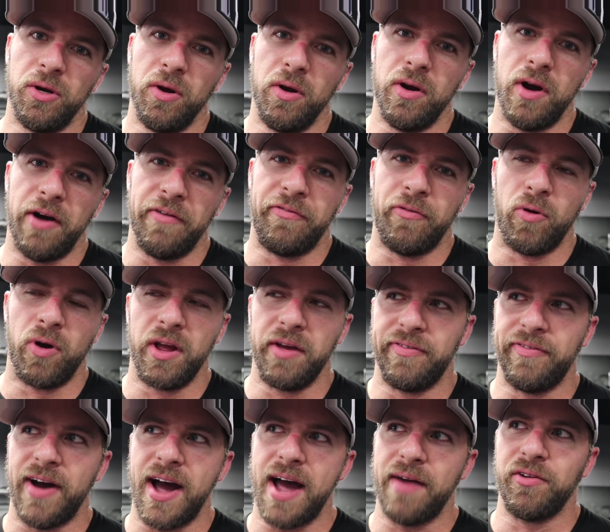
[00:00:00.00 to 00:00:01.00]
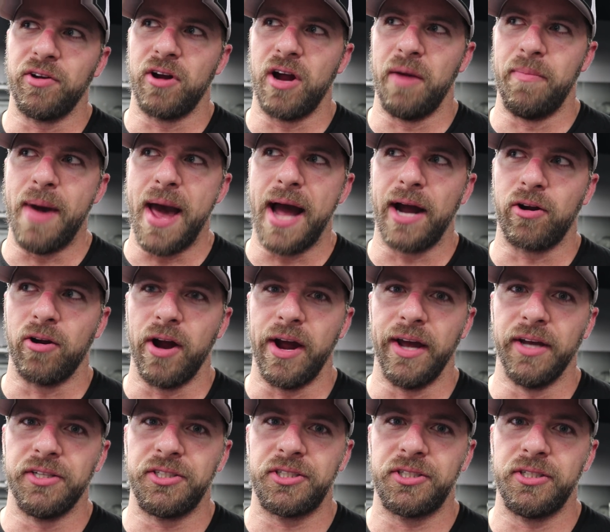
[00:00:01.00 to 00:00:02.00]
to a forty-five degree back
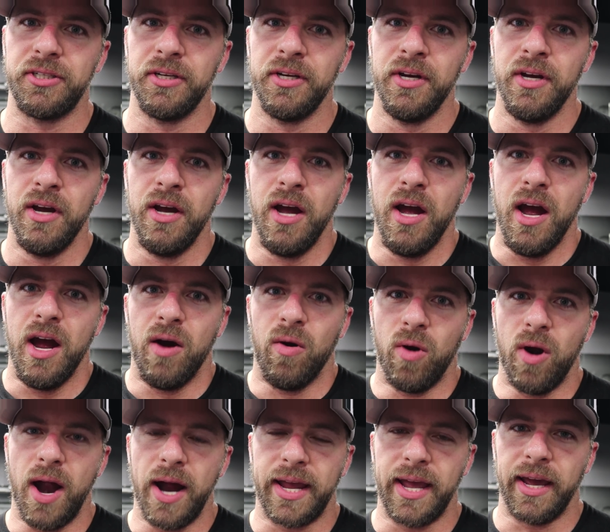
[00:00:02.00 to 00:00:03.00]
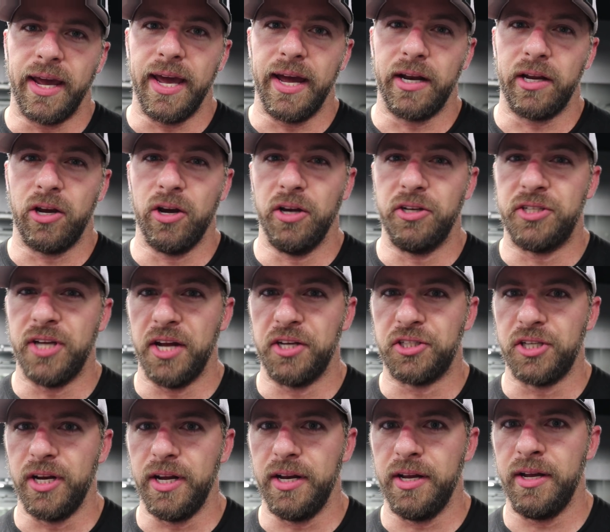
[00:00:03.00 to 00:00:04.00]
raise, where I can get good
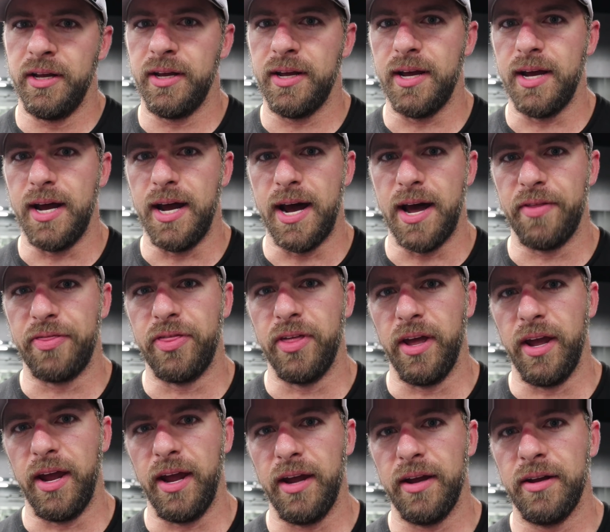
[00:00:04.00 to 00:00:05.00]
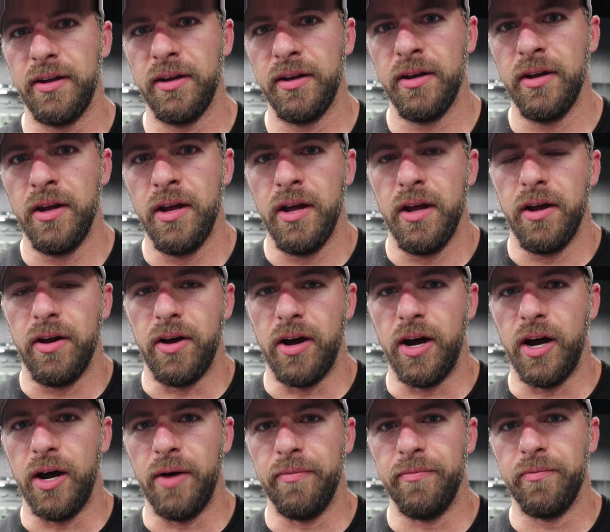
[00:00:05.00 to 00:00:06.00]
tension at the
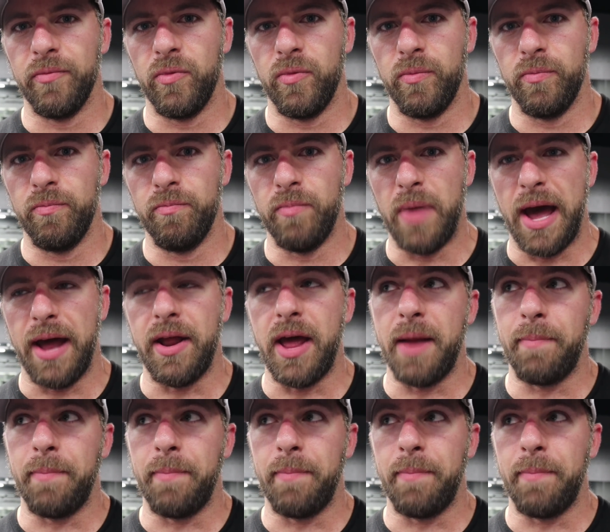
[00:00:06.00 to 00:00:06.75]
um, at,